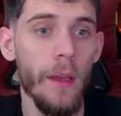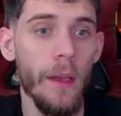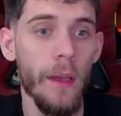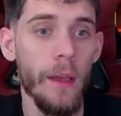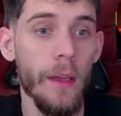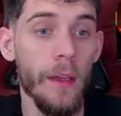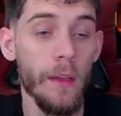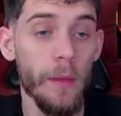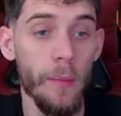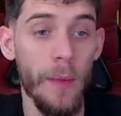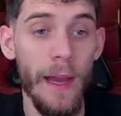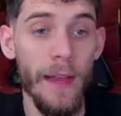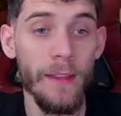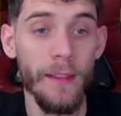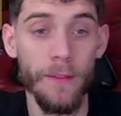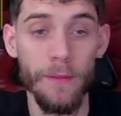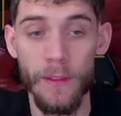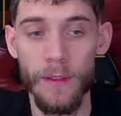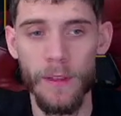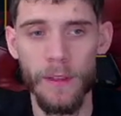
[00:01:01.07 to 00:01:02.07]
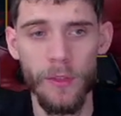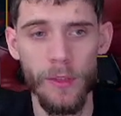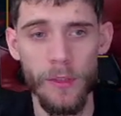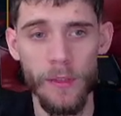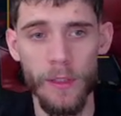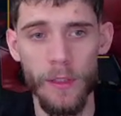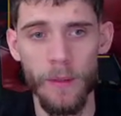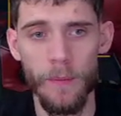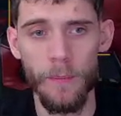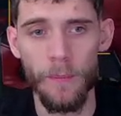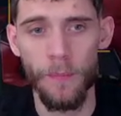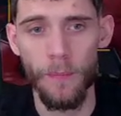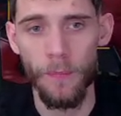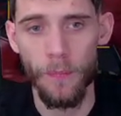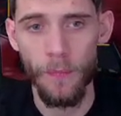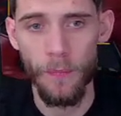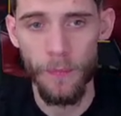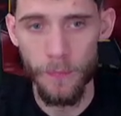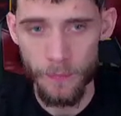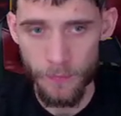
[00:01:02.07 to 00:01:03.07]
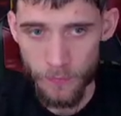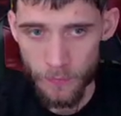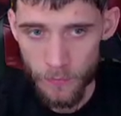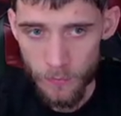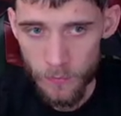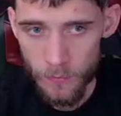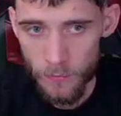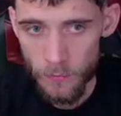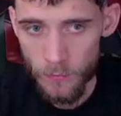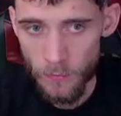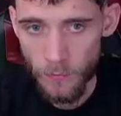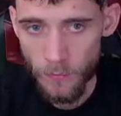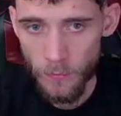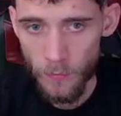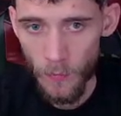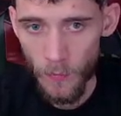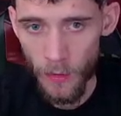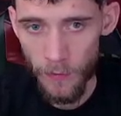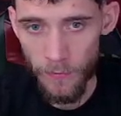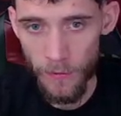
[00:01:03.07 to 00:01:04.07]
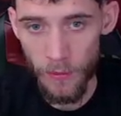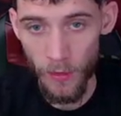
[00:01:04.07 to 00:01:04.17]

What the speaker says: His passive is interesting. If he's